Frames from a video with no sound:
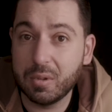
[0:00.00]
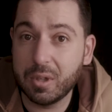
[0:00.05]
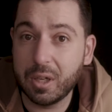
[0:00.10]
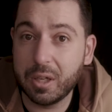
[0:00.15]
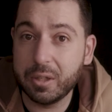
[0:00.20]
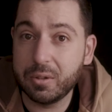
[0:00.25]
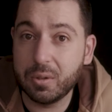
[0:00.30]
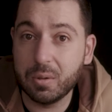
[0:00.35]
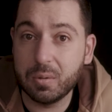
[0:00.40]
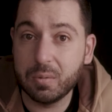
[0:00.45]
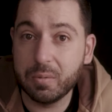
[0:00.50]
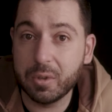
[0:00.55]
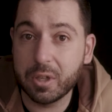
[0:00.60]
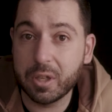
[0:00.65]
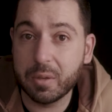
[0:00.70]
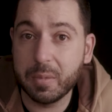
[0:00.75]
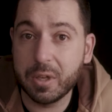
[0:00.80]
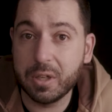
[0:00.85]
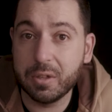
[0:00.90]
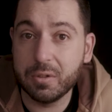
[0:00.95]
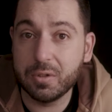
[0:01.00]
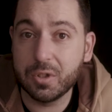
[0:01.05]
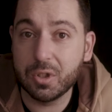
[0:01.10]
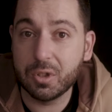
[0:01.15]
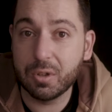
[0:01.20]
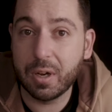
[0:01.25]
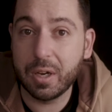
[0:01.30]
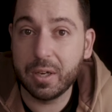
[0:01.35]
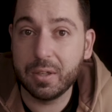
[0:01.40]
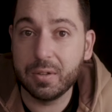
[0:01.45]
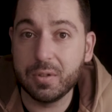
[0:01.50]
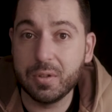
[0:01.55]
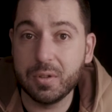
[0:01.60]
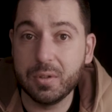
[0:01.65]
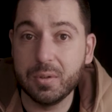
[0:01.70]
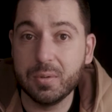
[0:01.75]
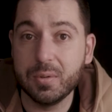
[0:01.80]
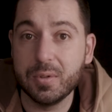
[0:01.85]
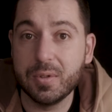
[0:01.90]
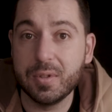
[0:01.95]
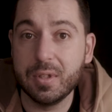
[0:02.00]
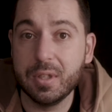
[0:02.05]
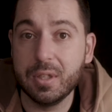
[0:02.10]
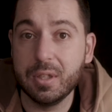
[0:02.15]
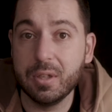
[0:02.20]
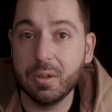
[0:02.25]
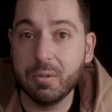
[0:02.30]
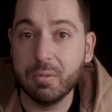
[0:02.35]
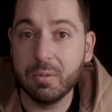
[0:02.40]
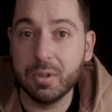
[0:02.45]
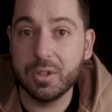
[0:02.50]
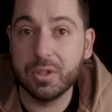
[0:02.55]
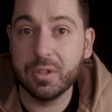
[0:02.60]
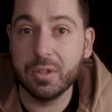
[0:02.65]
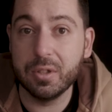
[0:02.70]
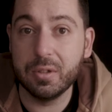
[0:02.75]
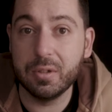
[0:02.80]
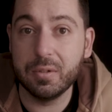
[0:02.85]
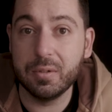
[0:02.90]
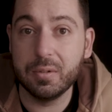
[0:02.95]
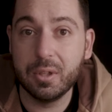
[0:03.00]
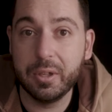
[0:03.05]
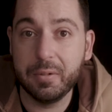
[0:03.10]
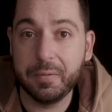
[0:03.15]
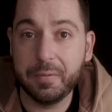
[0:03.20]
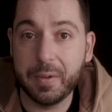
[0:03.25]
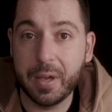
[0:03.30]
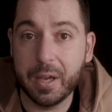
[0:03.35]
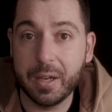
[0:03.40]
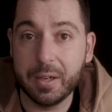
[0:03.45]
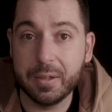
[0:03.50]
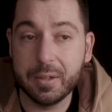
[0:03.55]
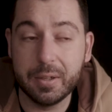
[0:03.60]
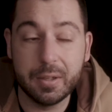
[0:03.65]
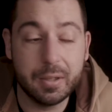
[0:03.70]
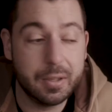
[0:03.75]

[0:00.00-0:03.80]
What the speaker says: I don't recommend trying to use the original fan.